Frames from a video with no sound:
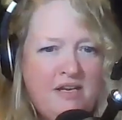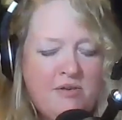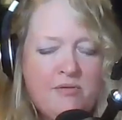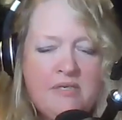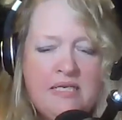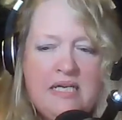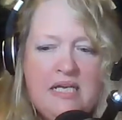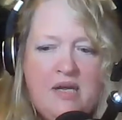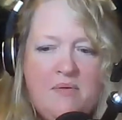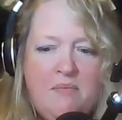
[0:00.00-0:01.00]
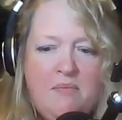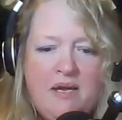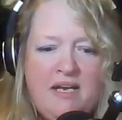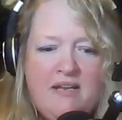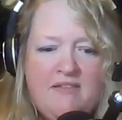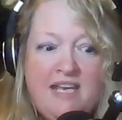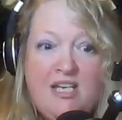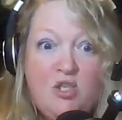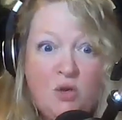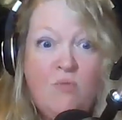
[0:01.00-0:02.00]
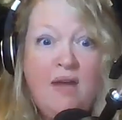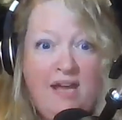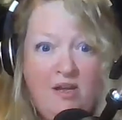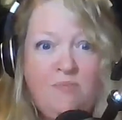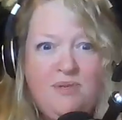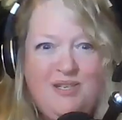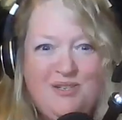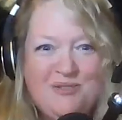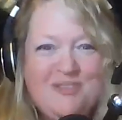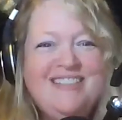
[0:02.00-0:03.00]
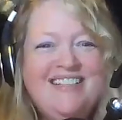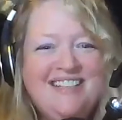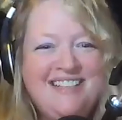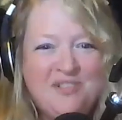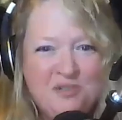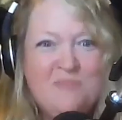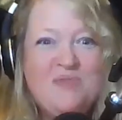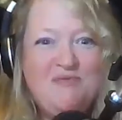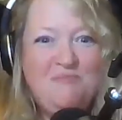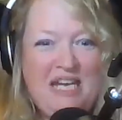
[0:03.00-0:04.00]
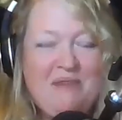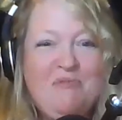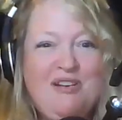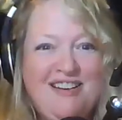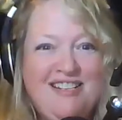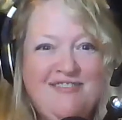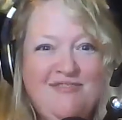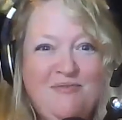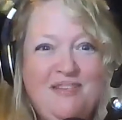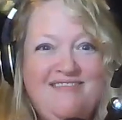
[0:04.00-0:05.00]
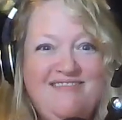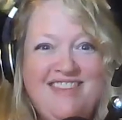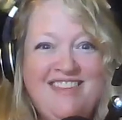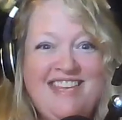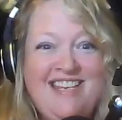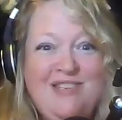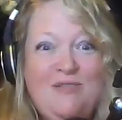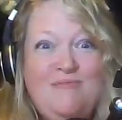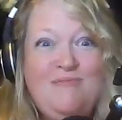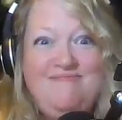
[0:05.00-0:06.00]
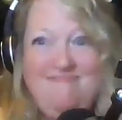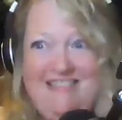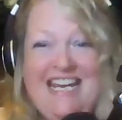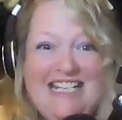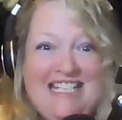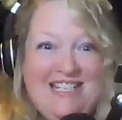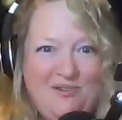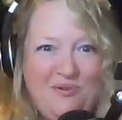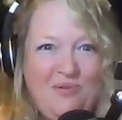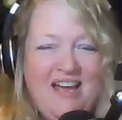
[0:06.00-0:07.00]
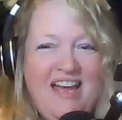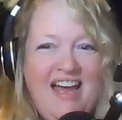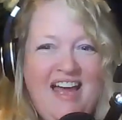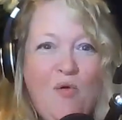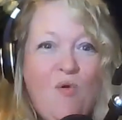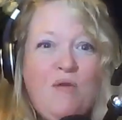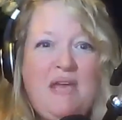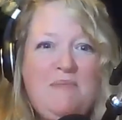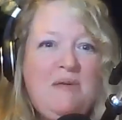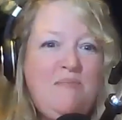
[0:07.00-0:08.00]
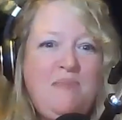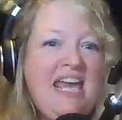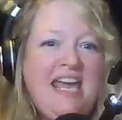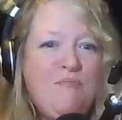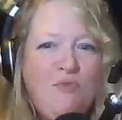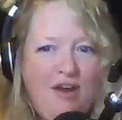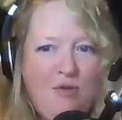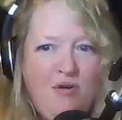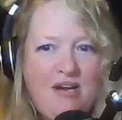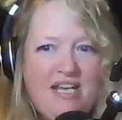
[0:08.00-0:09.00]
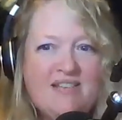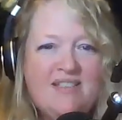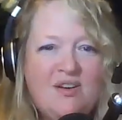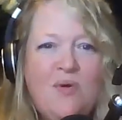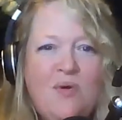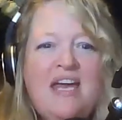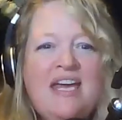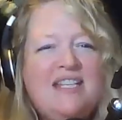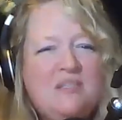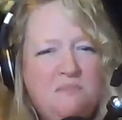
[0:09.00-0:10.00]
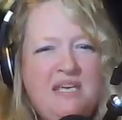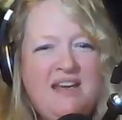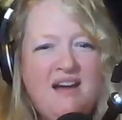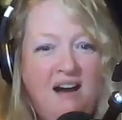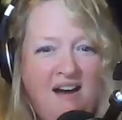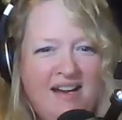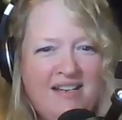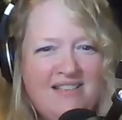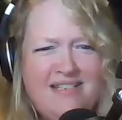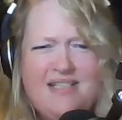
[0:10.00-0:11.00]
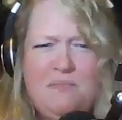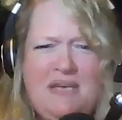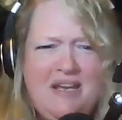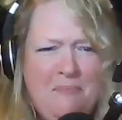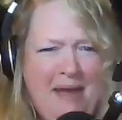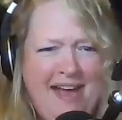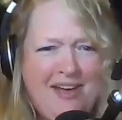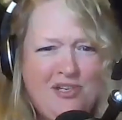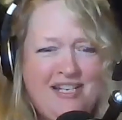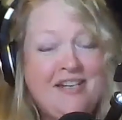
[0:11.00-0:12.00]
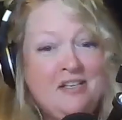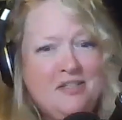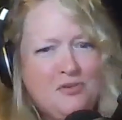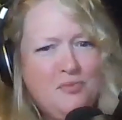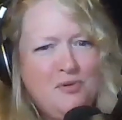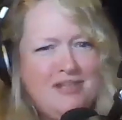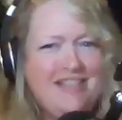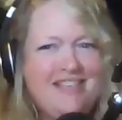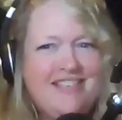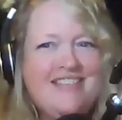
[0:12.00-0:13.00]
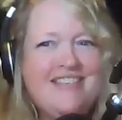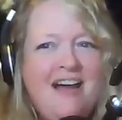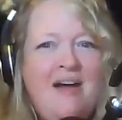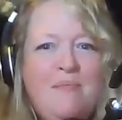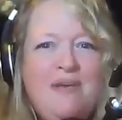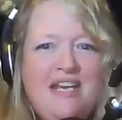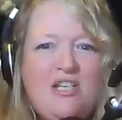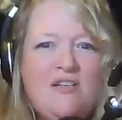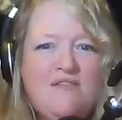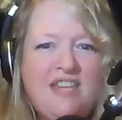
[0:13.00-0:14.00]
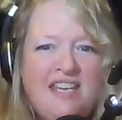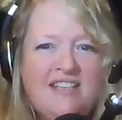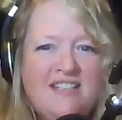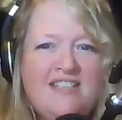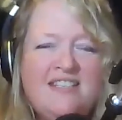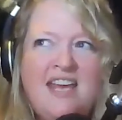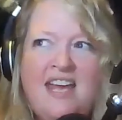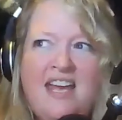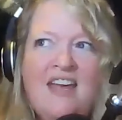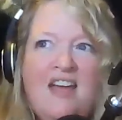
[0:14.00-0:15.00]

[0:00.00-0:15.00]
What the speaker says: to you, but they don't help you in terms of being productive with the things you need to do or maybe became priorities. So it's being honest, it's being compassionate, a little ruthless. It's a combination of things to say